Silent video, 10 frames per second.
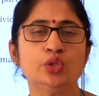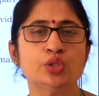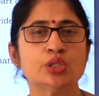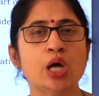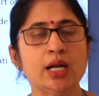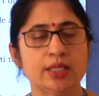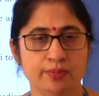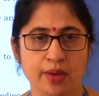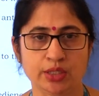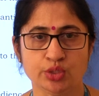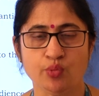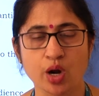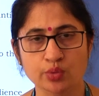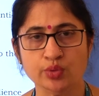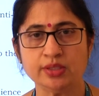Salt March?
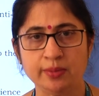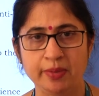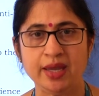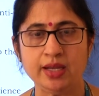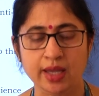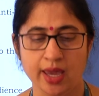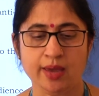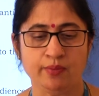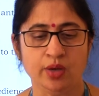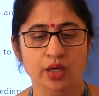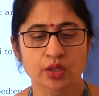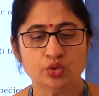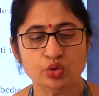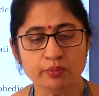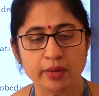What was the main aim?
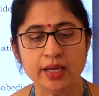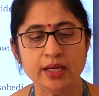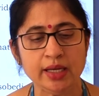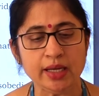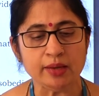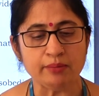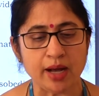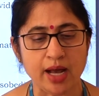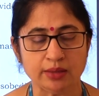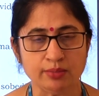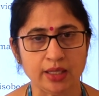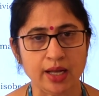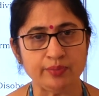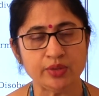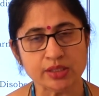So mainly Mahatma
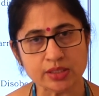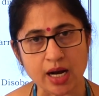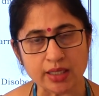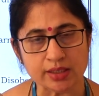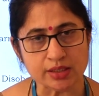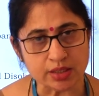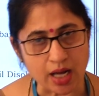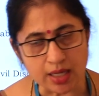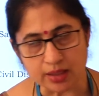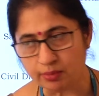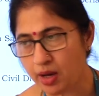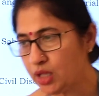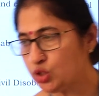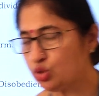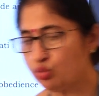Gandhi started Salt
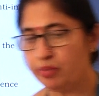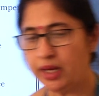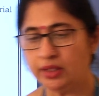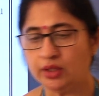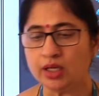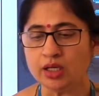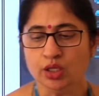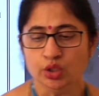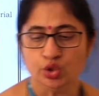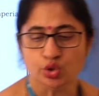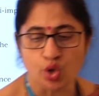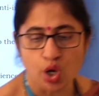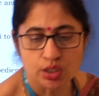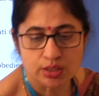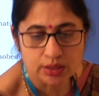March to break the
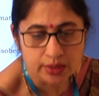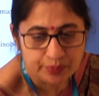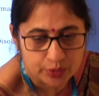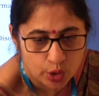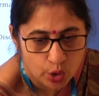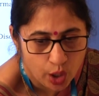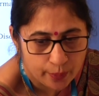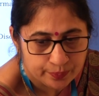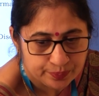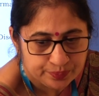salt law.